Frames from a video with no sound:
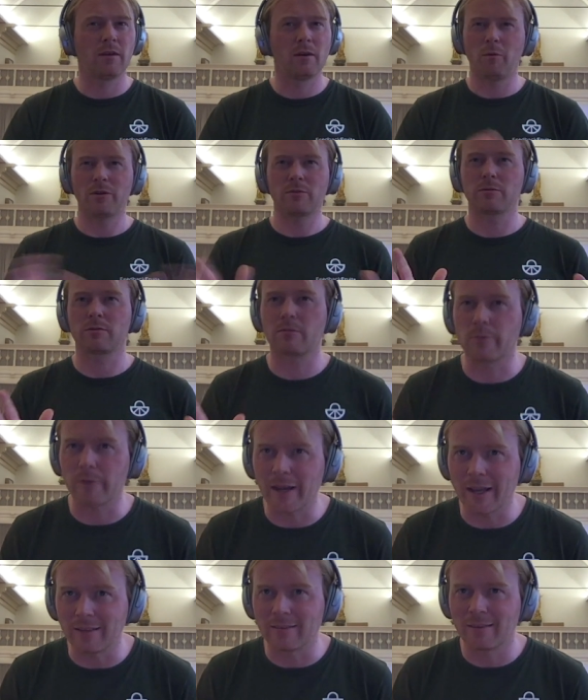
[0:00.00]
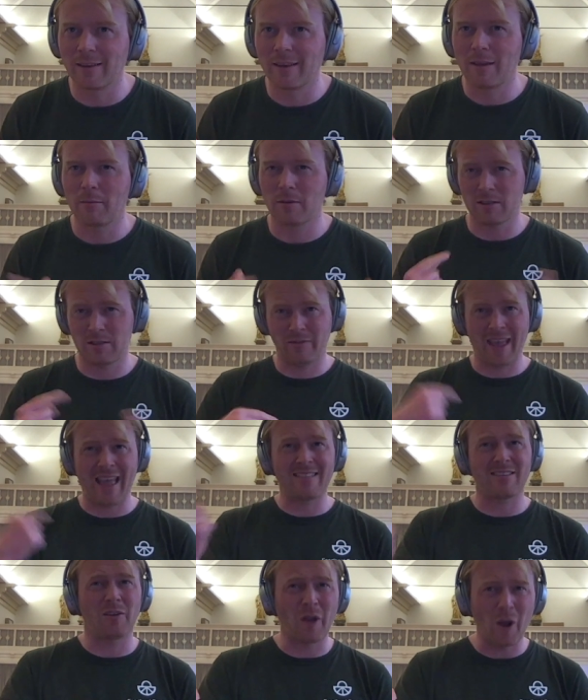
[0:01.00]
which was great, because if you had
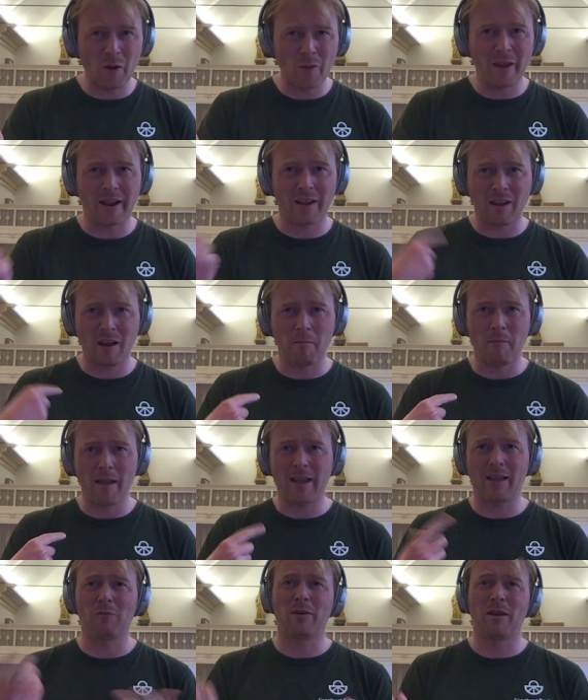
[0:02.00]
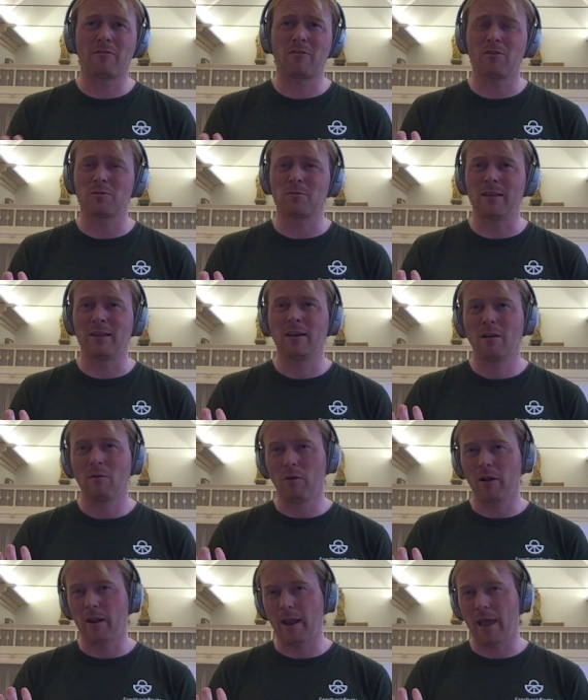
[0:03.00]
to go there and come back, it would have cost me
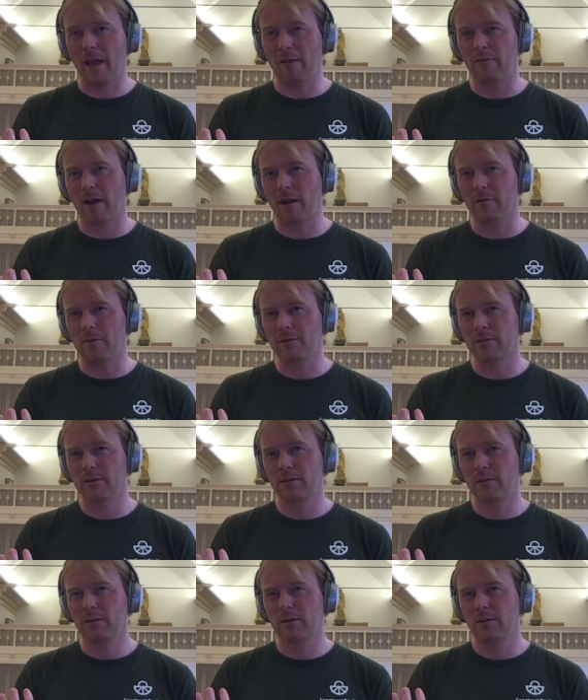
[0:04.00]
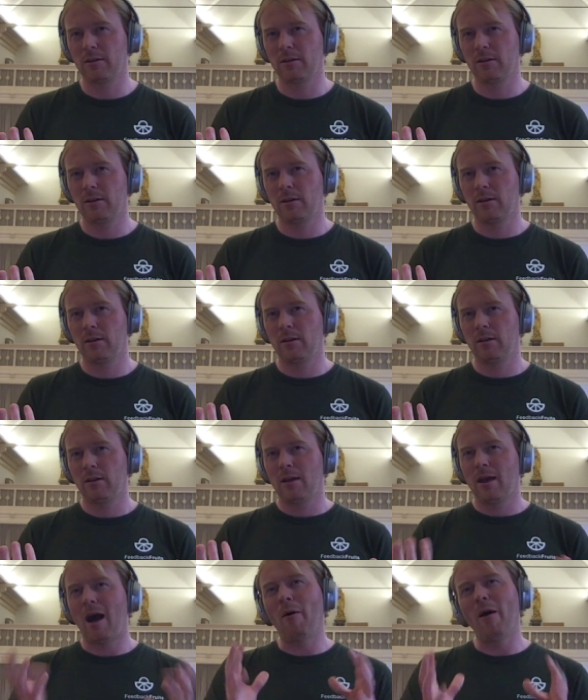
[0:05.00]
1.5 hours.
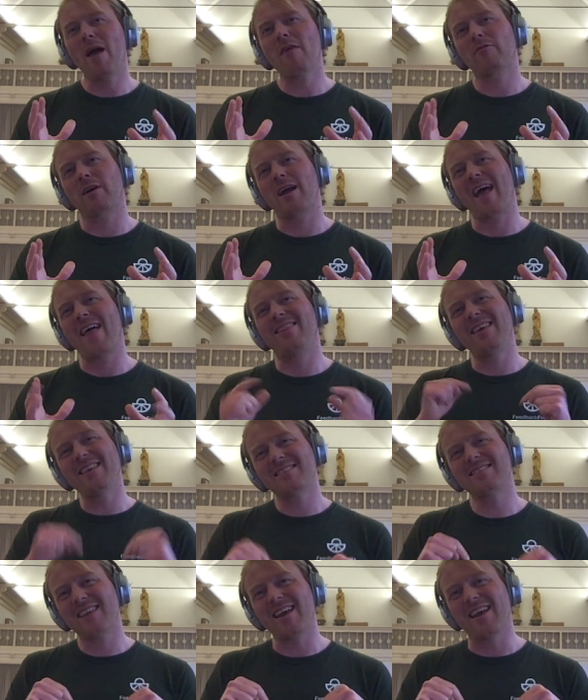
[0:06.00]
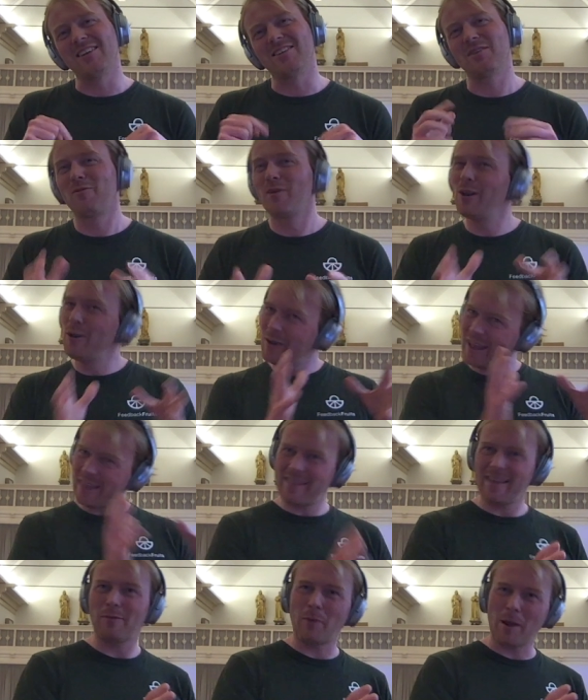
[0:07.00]
However, at this stage, if we look at
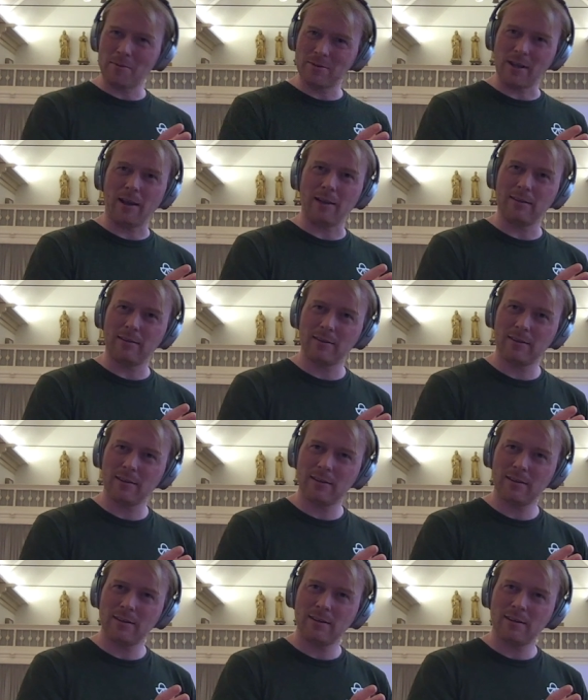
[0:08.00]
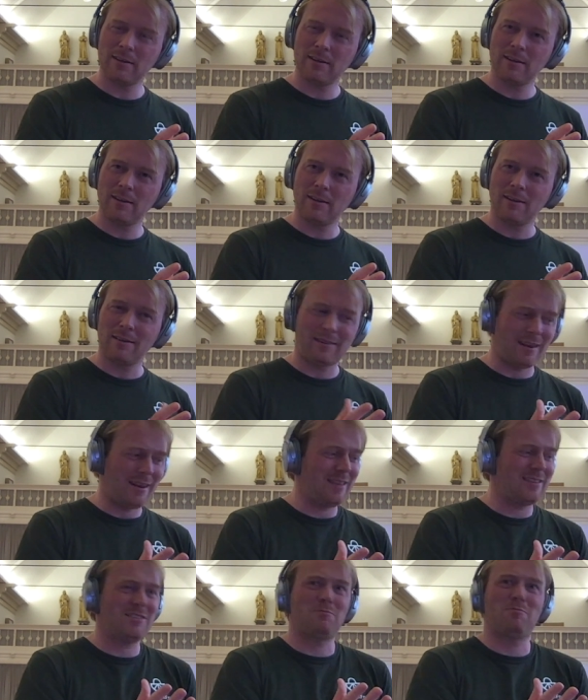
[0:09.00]
that website, then
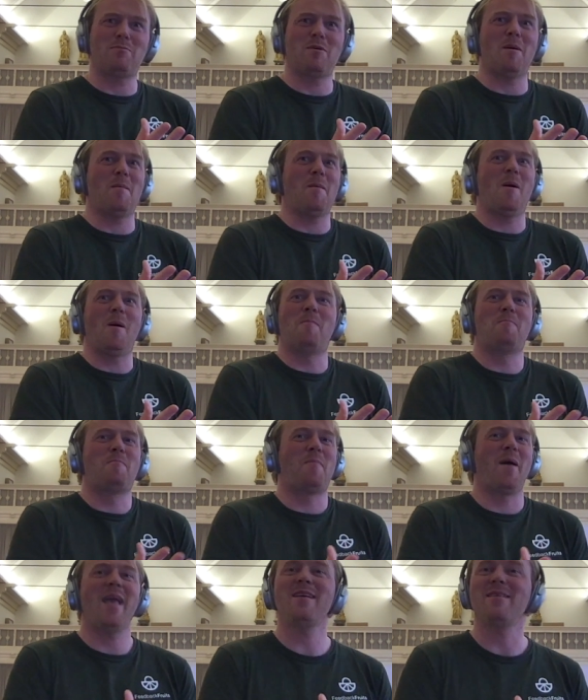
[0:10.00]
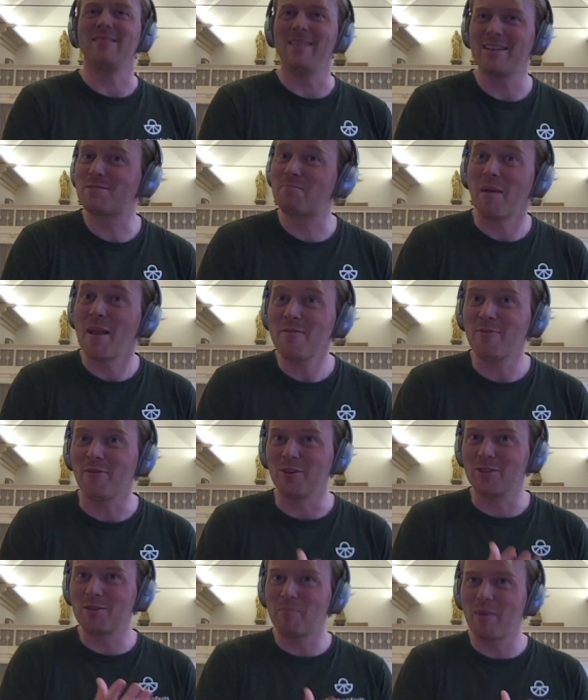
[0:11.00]
it's a pain. It's painful.
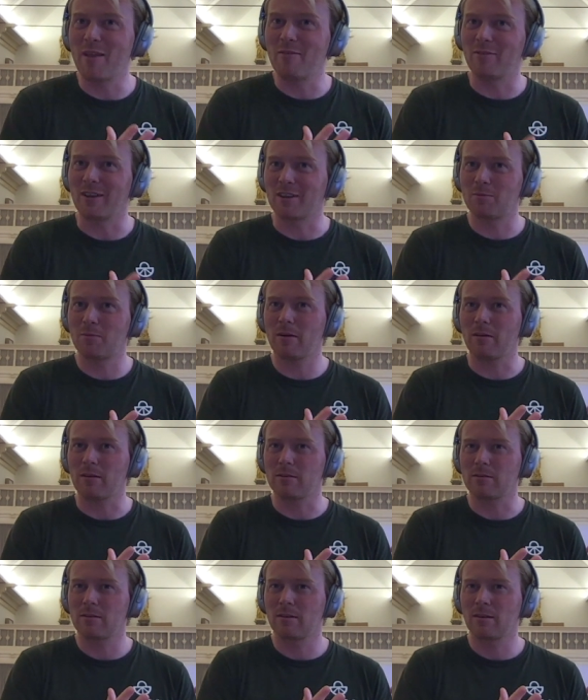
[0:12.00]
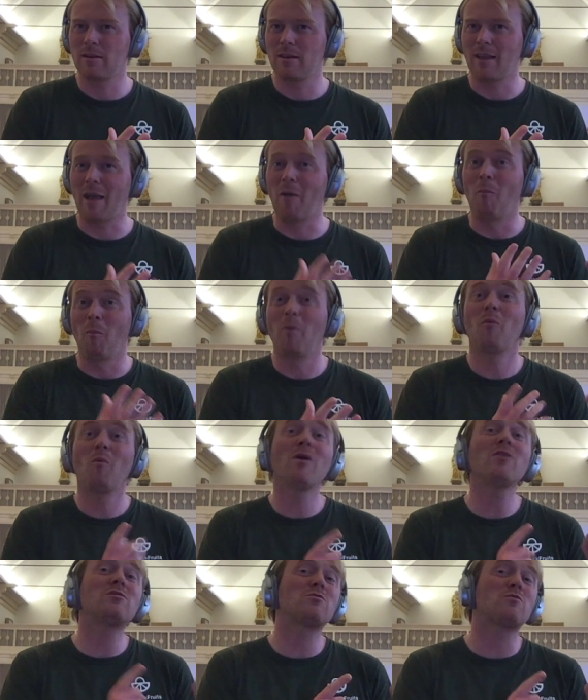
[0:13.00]
It's a painful experience. But
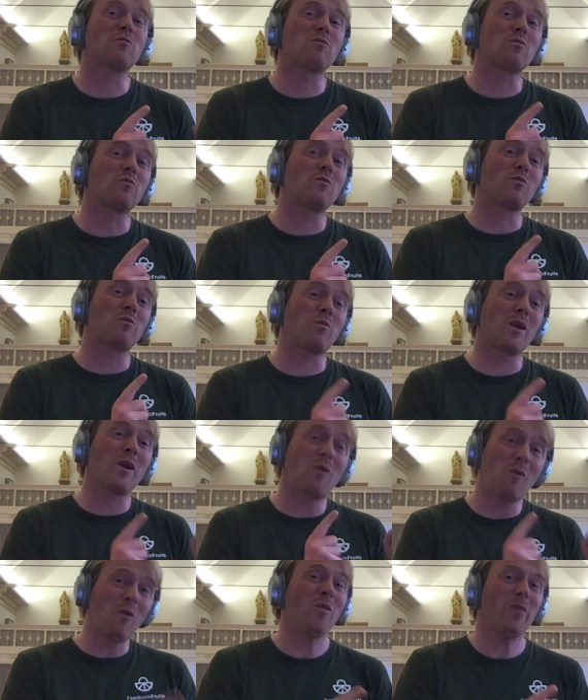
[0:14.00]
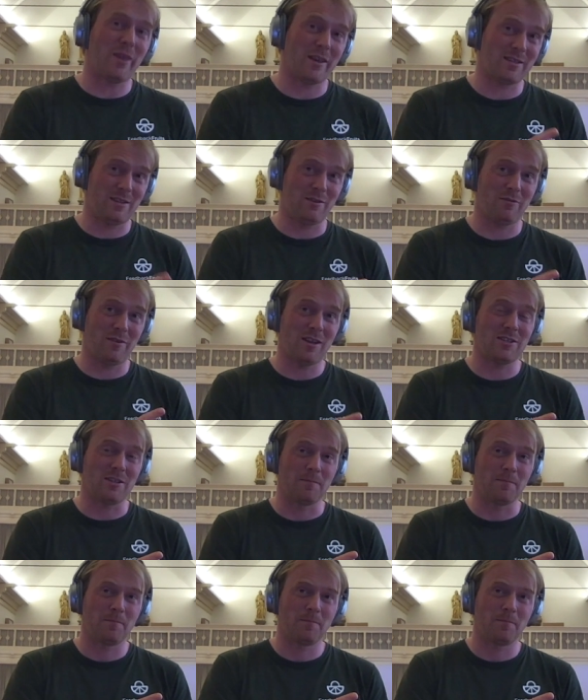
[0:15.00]
once we call this innovation,